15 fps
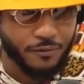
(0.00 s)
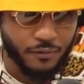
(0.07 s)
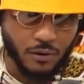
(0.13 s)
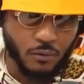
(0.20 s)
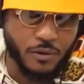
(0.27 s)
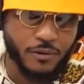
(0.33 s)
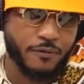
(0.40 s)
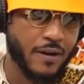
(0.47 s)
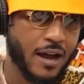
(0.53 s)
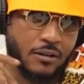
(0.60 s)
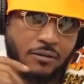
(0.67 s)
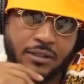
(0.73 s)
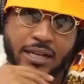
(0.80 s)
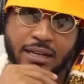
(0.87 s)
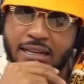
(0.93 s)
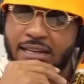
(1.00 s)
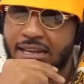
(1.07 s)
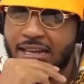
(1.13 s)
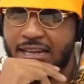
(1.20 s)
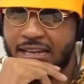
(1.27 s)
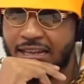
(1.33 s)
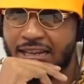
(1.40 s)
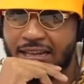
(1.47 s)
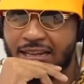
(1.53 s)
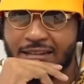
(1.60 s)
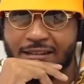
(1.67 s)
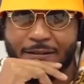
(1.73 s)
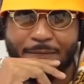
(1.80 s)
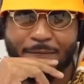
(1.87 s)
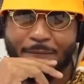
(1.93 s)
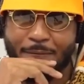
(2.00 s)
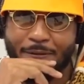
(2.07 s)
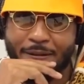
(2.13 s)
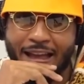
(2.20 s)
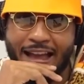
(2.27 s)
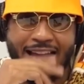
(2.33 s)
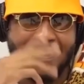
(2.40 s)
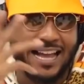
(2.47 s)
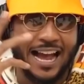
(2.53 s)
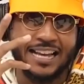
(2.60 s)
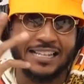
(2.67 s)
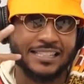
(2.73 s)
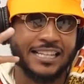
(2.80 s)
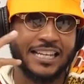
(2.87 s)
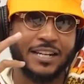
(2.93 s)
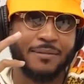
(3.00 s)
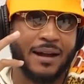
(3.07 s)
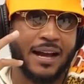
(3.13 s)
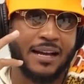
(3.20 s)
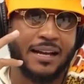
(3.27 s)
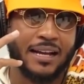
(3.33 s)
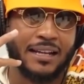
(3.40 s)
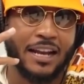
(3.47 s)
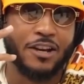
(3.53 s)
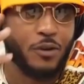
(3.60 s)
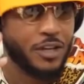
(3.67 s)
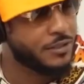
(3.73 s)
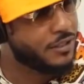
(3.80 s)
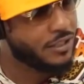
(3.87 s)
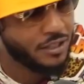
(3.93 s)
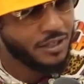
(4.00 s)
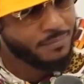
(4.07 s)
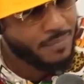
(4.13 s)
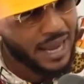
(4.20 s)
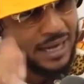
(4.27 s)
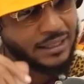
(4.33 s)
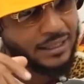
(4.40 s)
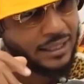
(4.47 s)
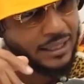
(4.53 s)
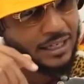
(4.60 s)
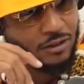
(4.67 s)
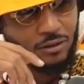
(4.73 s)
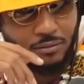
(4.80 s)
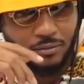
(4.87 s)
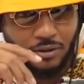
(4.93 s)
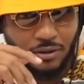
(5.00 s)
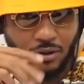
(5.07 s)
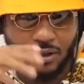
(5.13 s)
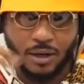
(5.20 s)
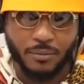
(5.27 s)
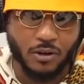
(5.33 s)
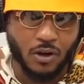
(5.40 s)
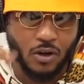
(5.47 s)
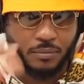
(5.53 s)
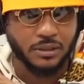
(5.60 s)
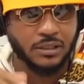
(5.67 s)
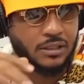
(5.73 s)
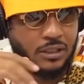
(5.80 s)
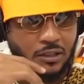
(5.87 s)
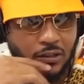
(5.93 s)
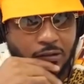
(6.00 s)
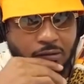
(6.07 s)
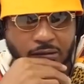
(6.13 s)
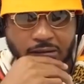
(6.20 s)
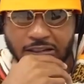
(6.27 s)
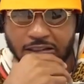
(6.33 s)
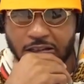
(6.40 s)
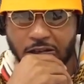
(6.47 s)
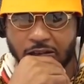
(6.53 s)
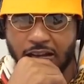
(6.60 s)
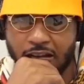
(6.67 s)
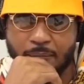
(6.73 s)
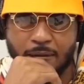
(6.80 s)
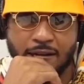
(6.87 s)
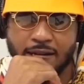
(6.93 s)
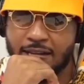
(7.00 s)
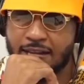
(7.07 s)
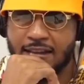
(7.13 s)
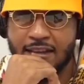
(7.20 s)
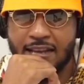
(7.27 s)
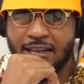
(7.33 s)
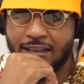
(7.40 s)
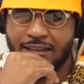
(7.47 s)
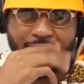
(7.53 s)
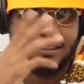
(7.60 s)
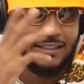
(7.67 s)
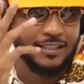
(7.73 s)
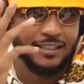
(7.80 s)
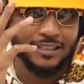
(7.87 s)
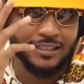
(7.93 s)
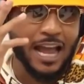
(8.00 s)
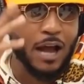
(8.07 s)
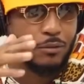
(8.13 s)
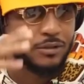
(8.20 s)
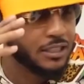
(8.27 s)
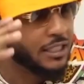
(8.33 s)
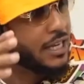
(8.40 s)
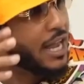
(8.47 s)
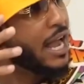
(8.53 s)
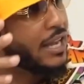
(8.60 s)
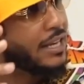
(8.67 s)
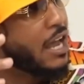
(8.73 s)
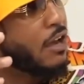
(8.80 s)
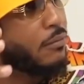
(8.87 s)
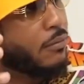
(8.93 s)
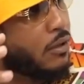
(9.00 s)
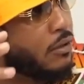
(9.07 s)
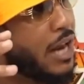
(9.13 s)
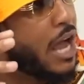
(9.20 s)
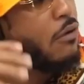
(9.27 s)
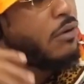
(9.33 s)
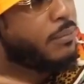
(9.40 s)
And we followed that. I ain't seen him. I know he back there. I know, you know, a couple of the homies are still there, but that was the guy on our